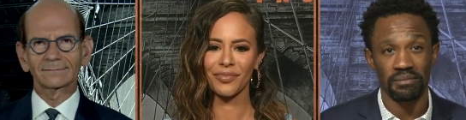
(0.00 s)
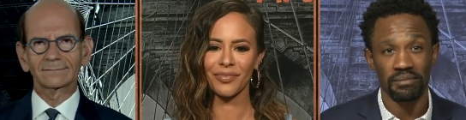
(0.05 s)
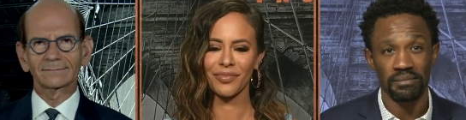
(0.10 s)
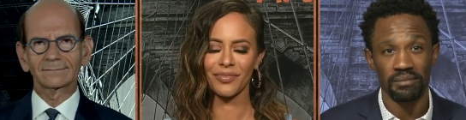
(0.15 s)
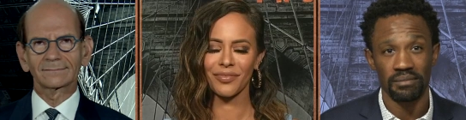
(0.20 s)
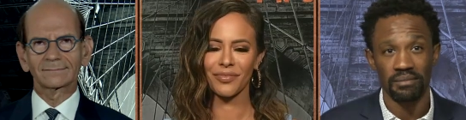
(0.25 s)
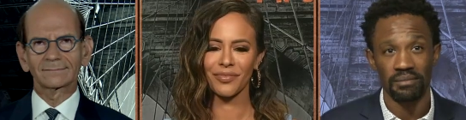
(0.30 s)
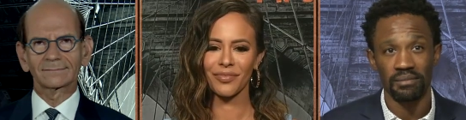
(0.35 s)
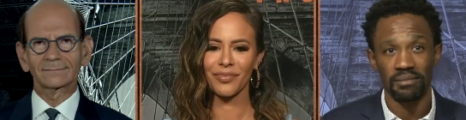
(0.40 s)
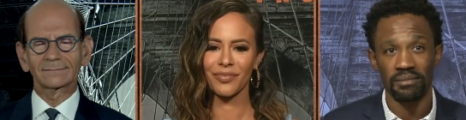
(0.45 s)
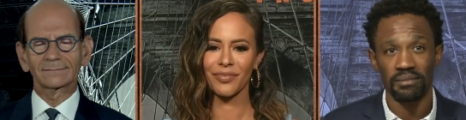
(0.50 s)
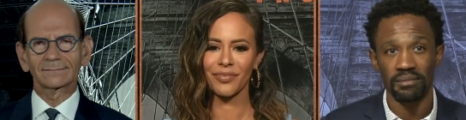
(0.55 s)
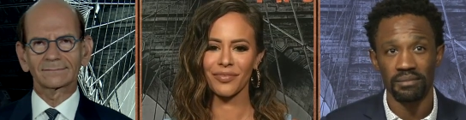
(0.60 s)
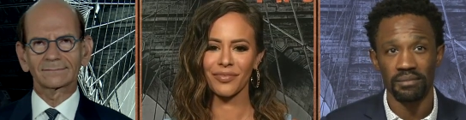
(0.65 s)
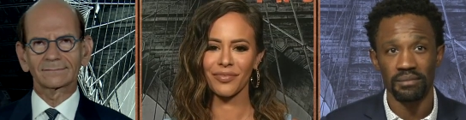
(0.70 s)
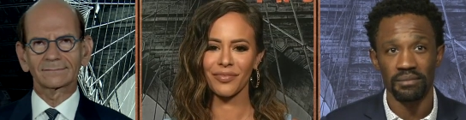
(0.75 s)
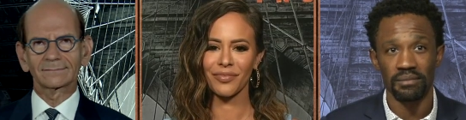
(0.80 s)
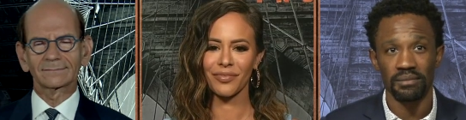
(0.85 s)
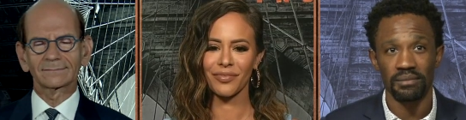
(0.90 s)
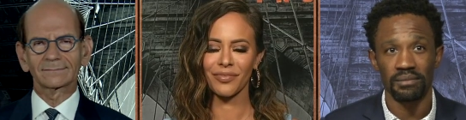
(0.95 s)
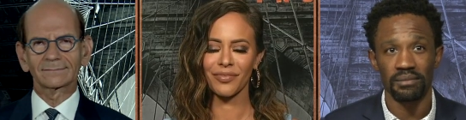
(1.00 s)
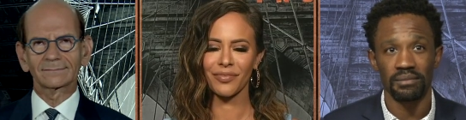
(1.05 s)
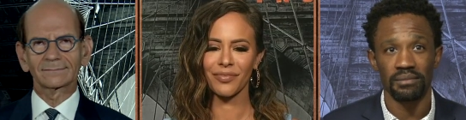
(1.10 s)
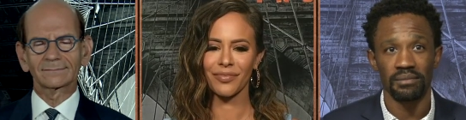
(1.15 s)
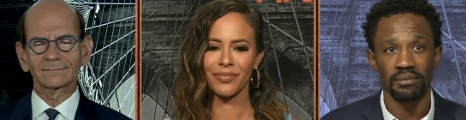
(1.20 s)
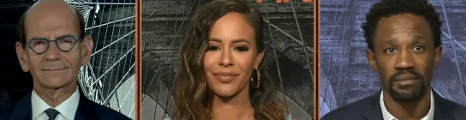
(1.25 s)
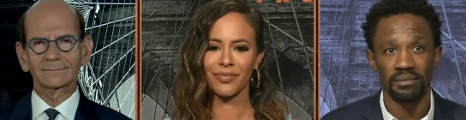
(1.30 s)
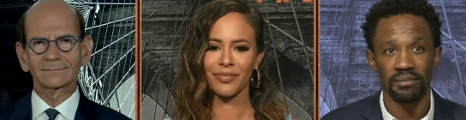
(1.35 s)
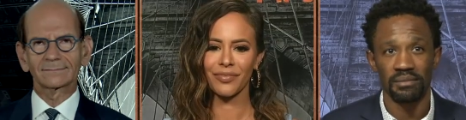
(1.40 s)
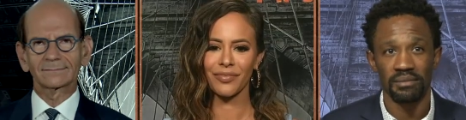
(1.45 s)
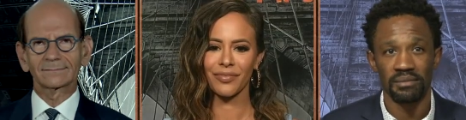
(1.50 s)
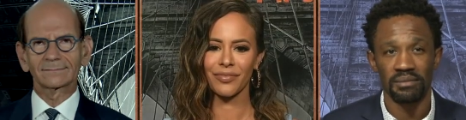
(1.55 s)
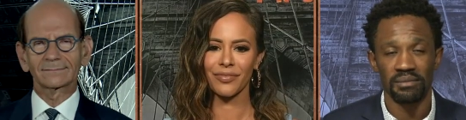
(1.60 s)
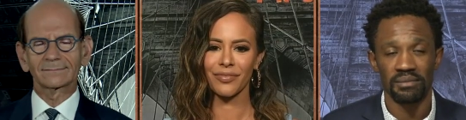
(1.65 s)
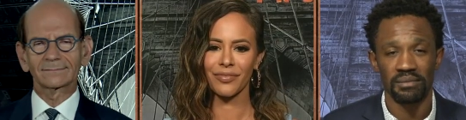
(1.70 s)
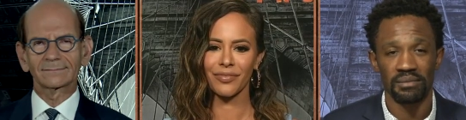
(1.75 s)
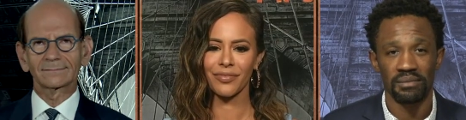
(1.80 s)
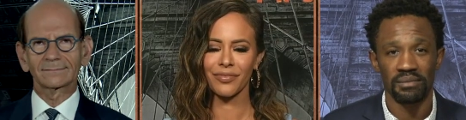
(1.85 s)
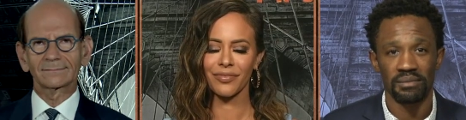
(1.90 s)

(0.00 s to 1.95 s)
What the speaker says: No one is speaking in this clip.